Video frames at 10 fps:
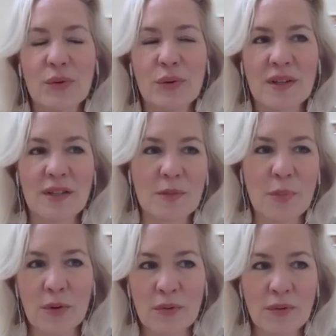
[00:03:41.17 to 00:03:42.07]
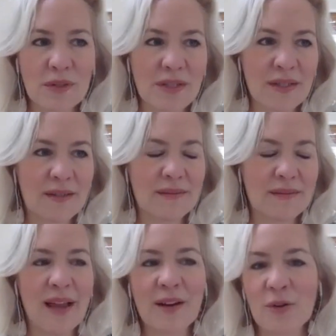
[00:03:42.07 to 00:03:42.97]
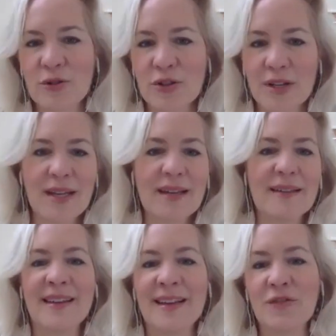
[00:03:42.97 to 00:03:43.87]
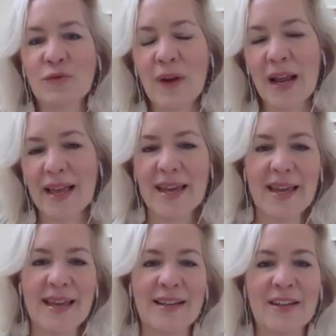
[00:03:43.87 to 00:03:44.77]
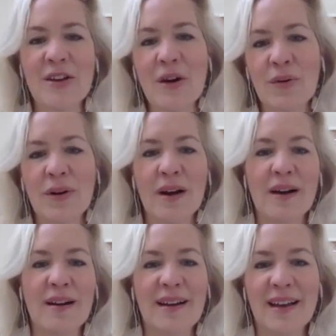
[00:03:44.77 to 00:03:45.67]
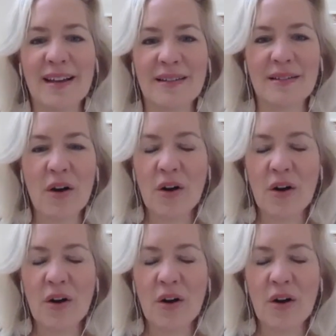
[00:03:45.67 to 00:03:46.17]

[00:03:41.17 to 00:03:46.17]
was exposed to energy healing and Reiki and yoga and